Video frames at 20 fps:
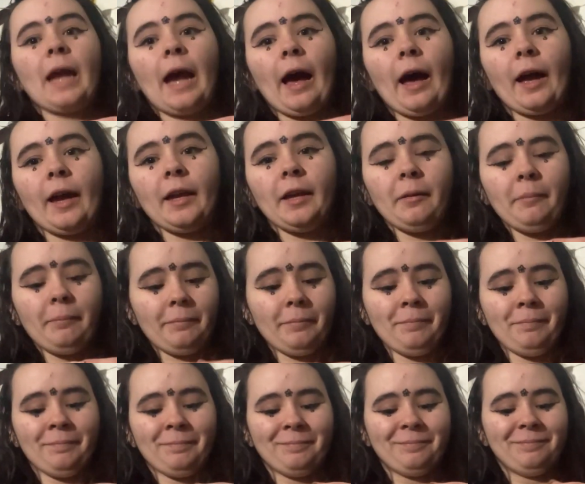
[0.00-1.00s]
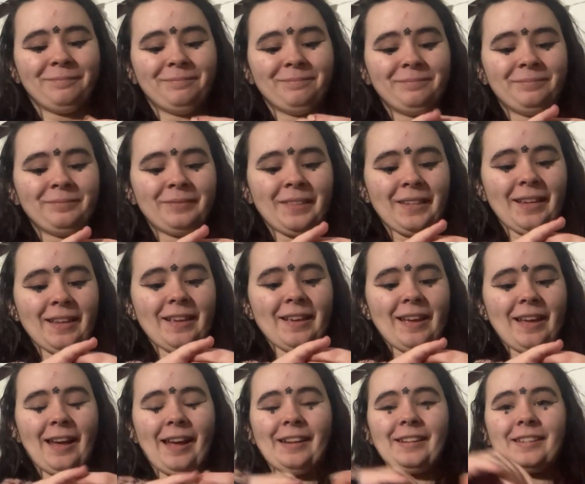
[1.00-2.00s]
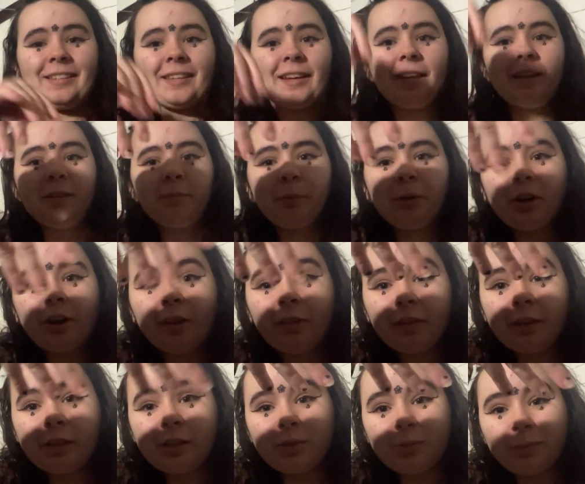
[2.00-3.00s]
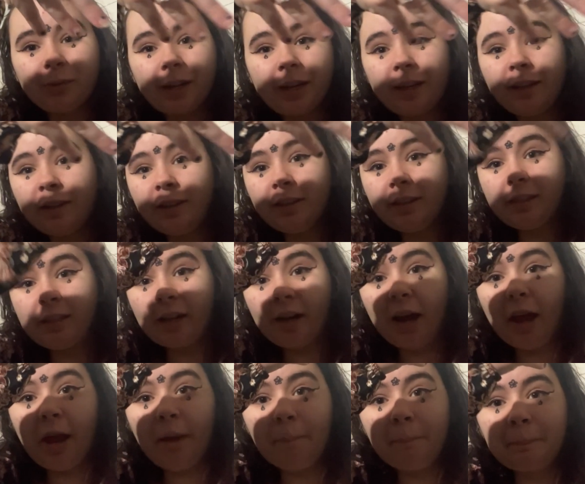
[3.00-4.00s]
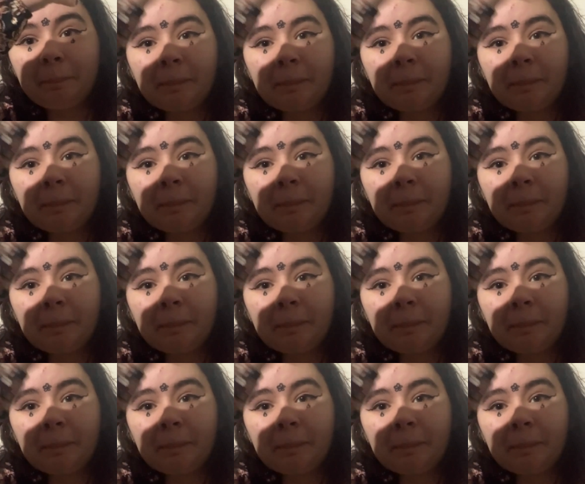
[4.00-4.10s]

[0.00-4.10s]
I I decided to put on this ring today.